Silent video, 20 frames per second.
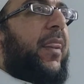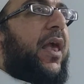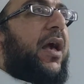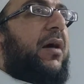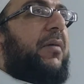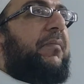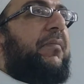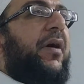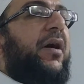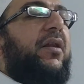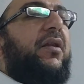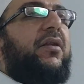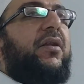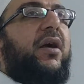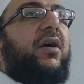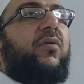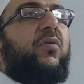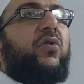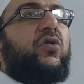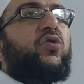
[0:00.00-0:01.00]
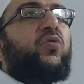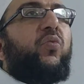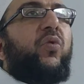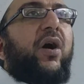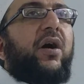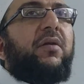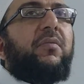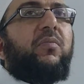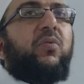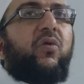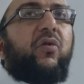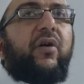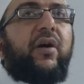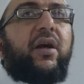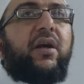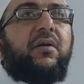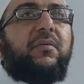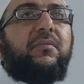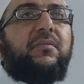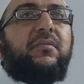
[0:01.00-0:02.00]
But there was one boy,
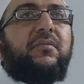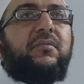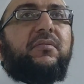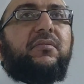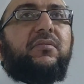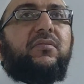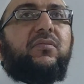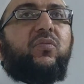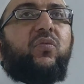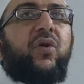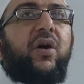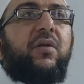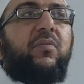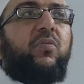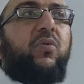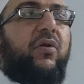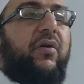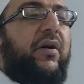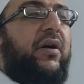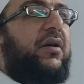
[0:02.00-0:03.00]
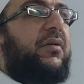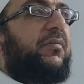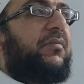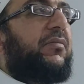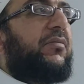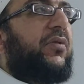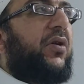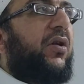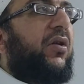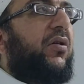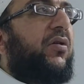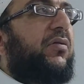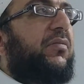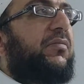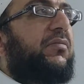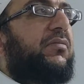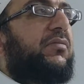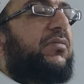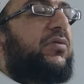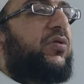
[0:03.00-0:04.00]

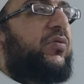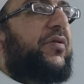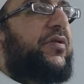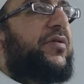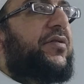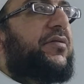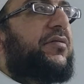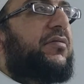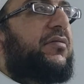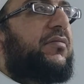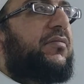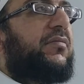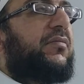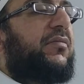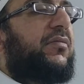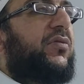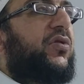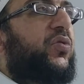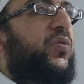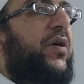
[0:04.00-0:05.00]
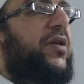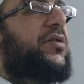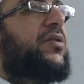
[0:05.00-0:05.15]
who was 20 years